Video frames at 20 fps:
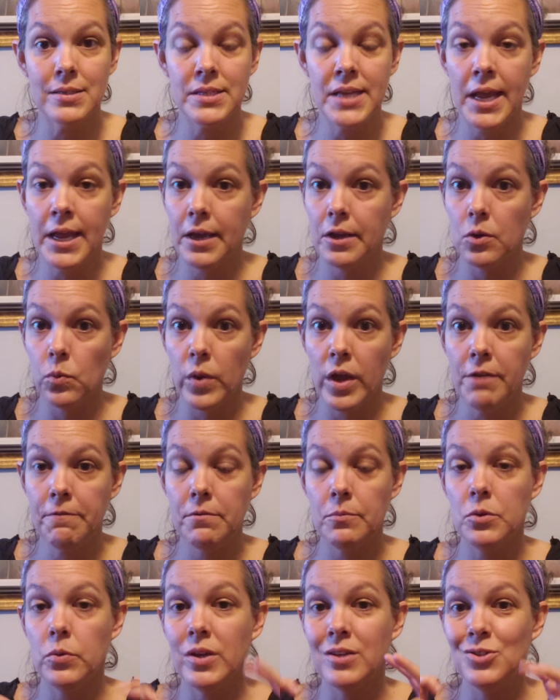and take it away
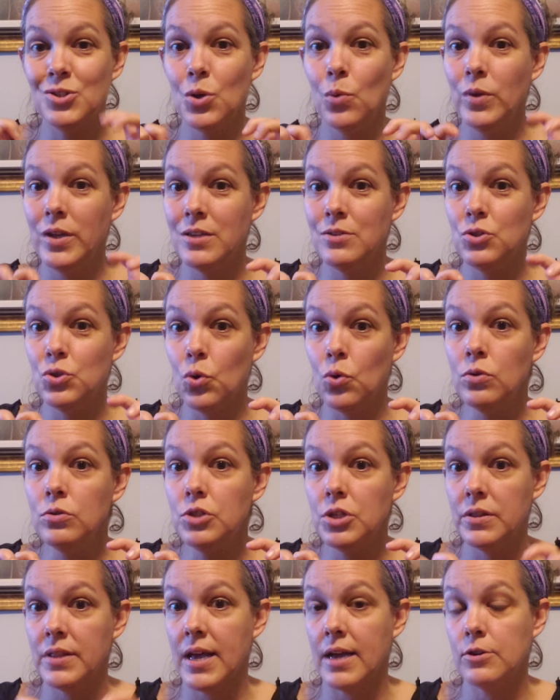from you. And don't indulge
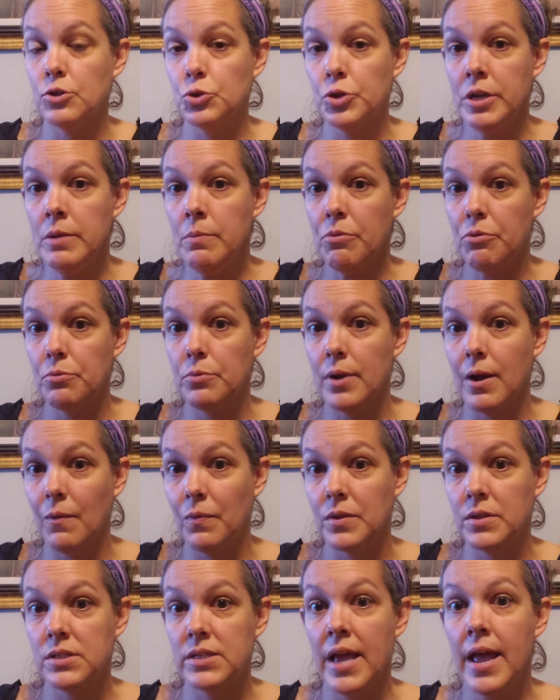in that dream throughout
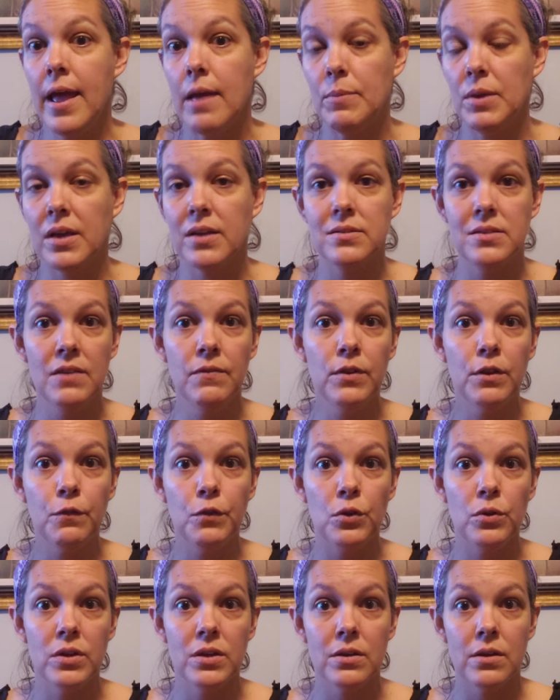the day because even if
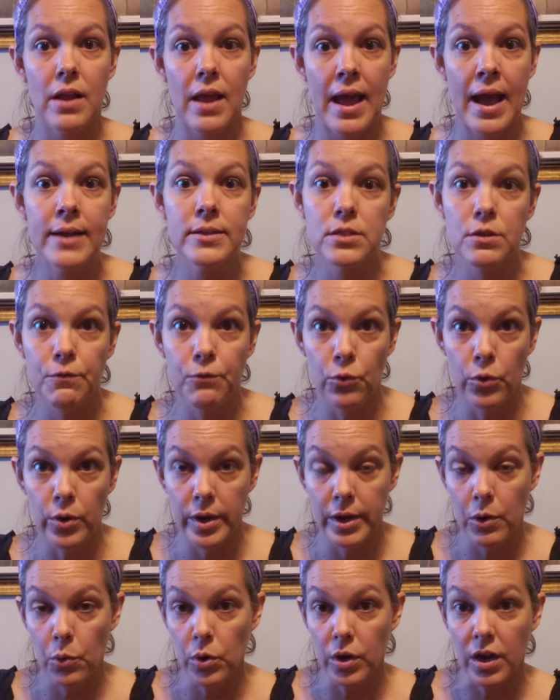you didn't ask for
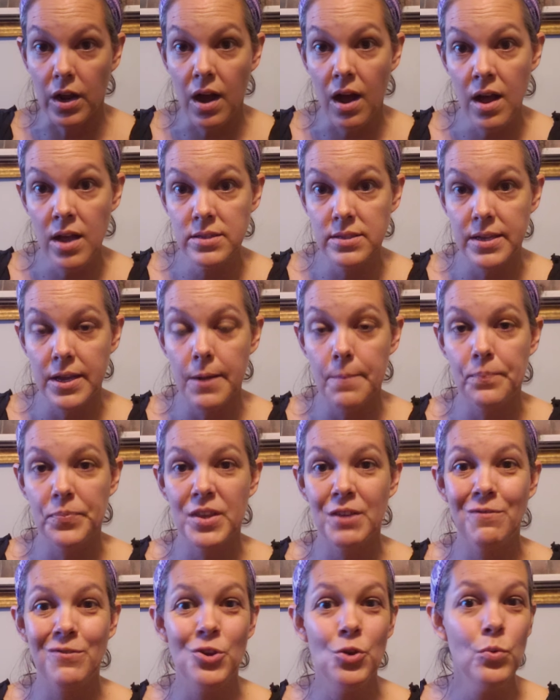it or cause it,
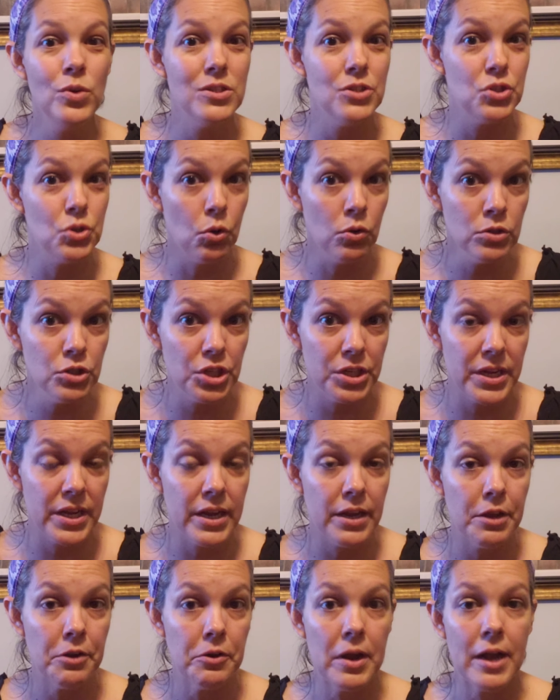if you indulge in
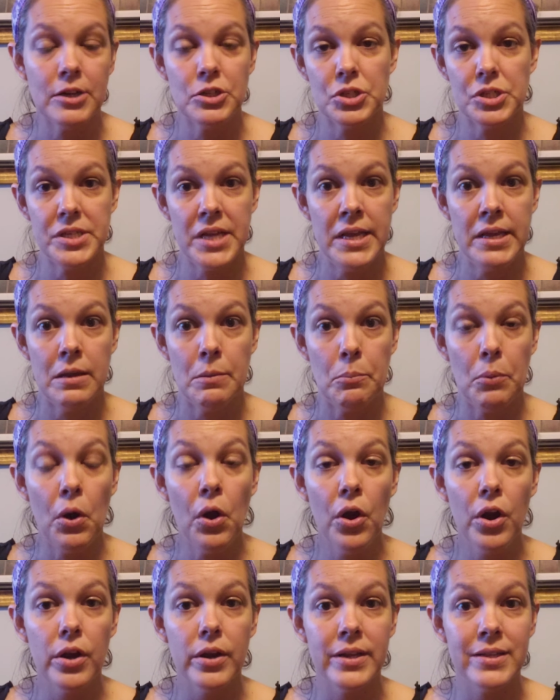it, you're actually taking
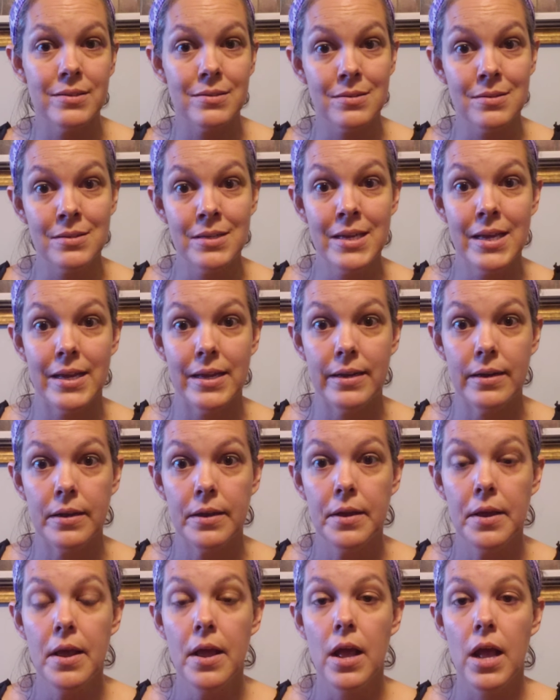part in sin.
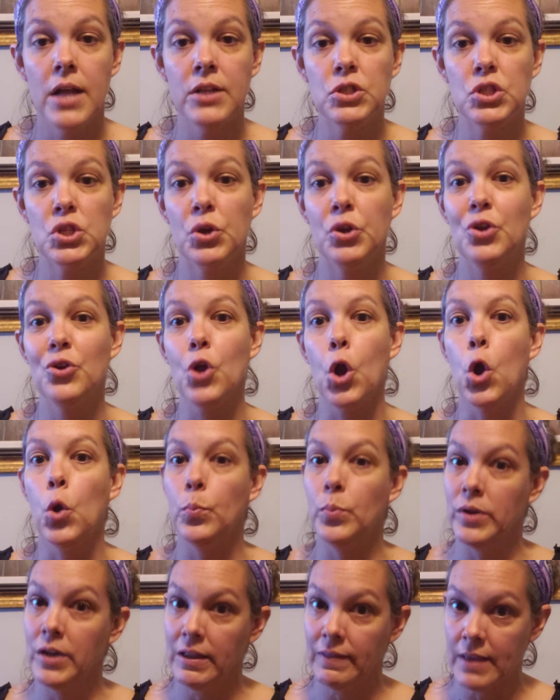And so you're
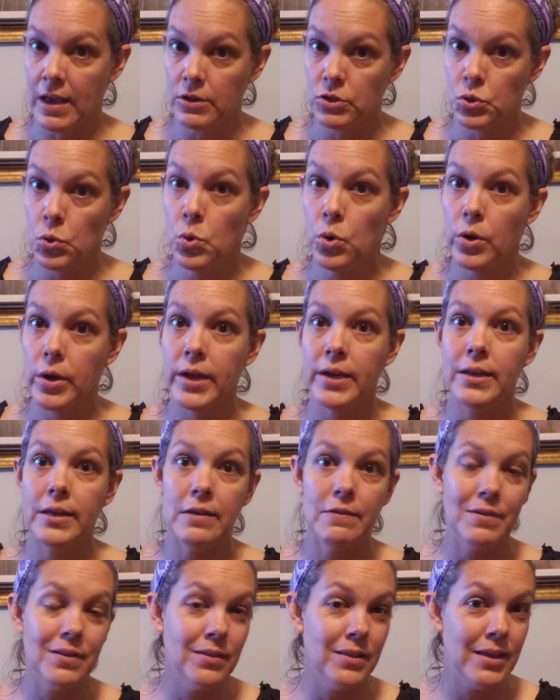opening that door and
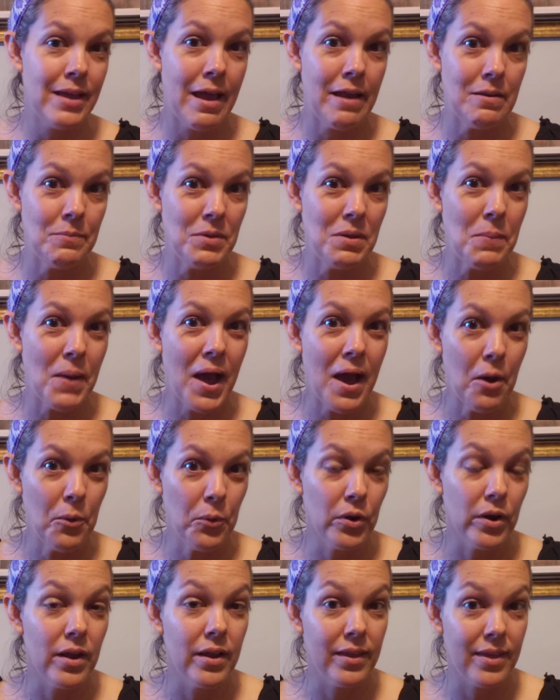giving the enemy
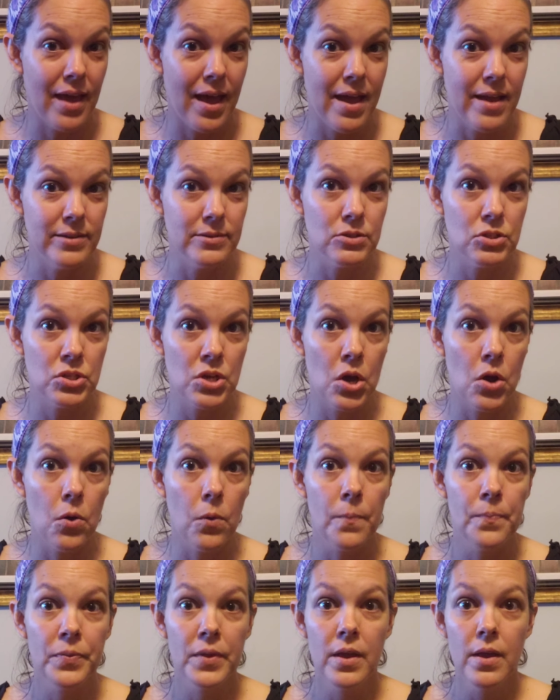power again.
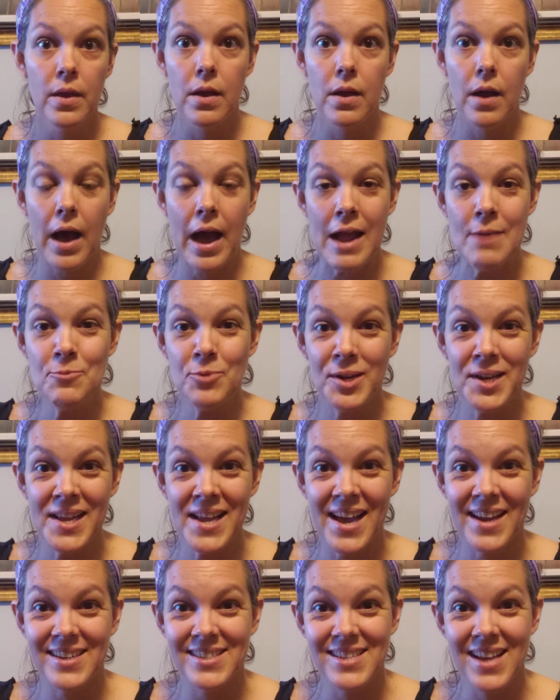So I'm running
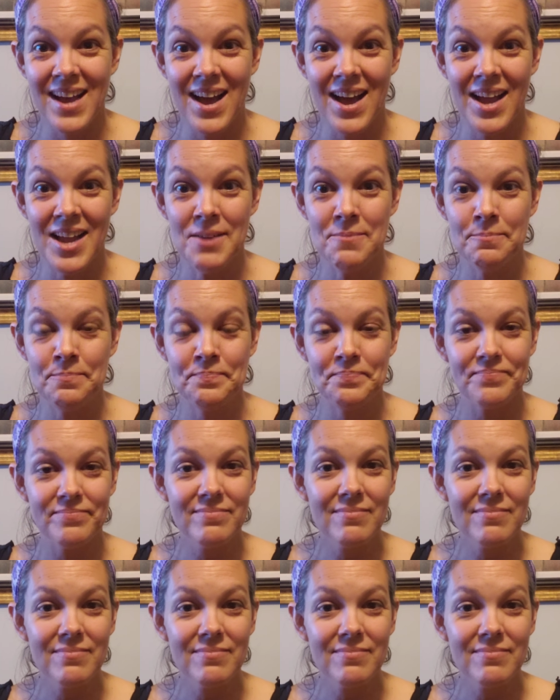out of time.